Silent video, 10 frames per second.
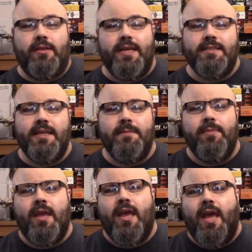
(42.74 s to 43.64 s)
Kiesling,
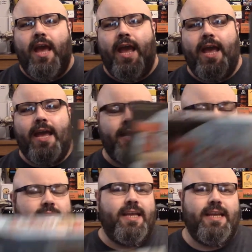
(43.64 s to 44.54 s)

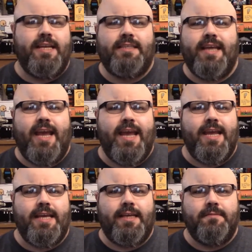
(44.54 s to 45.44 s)
and it is
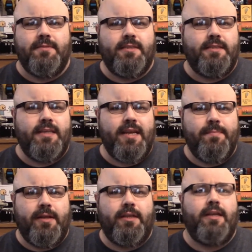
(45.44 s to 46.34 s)
a
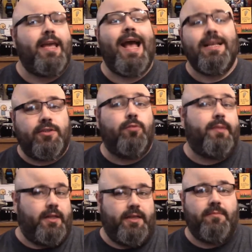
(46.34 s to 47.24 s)
castle
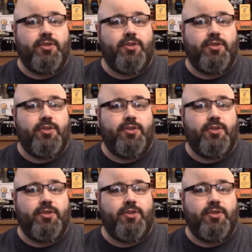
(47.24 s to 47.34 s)
building